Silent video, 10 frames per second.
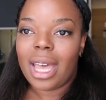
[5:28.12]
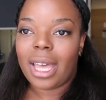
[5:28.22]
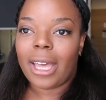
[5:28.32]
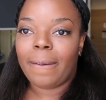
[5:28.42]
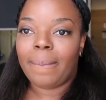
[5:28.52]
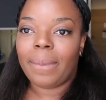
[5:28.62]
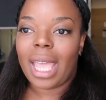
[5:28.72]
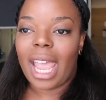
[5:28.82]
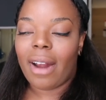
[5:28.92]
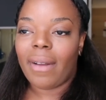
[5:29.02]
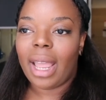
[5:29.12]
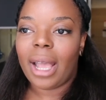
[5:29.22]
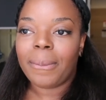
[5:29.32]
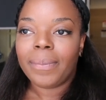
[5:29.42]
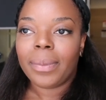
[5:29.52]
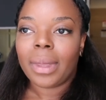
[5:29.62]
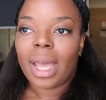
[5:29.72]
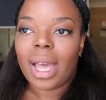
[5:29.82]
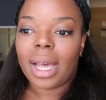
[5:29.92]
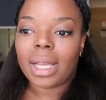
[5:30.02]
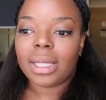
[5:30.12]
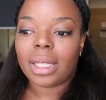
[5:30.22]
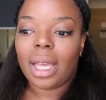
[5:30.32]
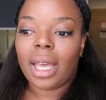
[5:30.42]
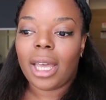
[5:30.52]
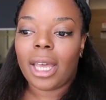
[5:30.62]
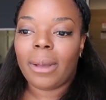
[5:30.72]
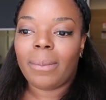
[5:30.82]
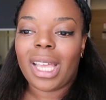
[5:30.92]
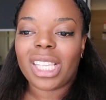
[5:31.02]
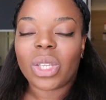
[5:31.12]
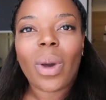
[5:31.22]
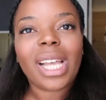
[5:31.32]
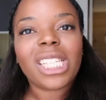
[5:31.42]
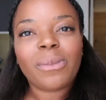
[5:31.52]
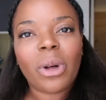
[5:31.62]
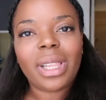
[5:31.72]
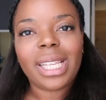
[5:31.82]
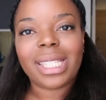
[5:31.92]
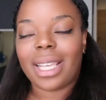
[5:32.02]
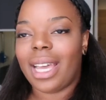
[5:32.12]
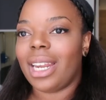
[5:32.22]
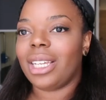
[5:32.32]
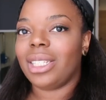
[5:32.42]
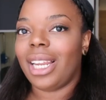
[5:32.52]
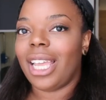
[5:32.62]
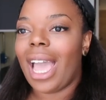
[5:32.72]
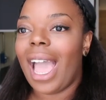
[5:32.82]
area. And it's quite small inside actually,